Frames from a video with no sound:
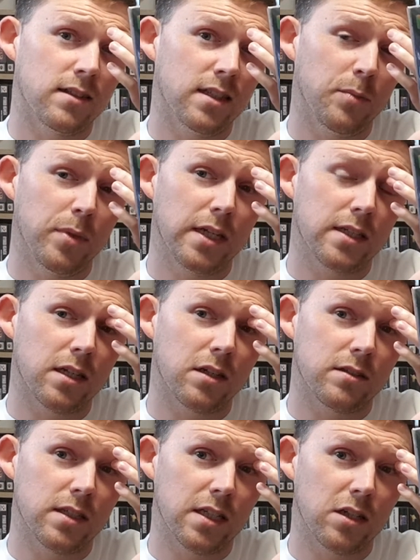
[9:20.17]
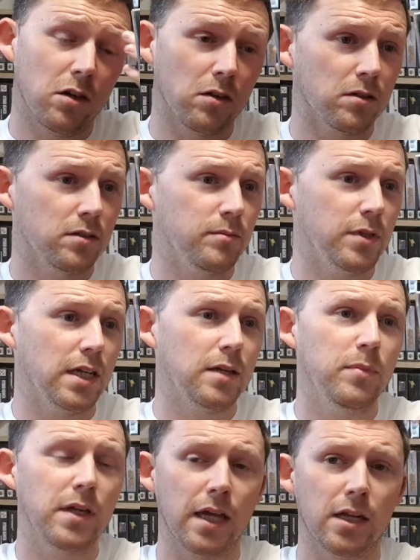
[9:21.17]
You play Diddy Kong, but you
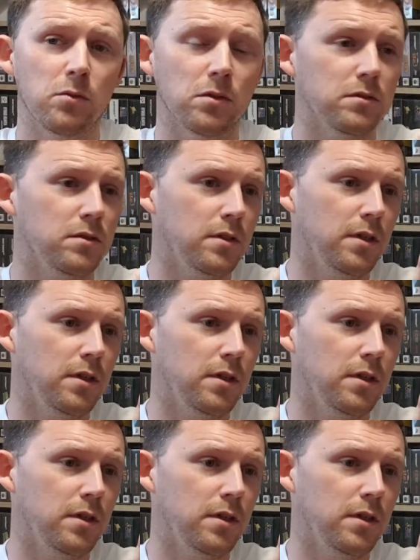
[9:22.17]
can pick anyone.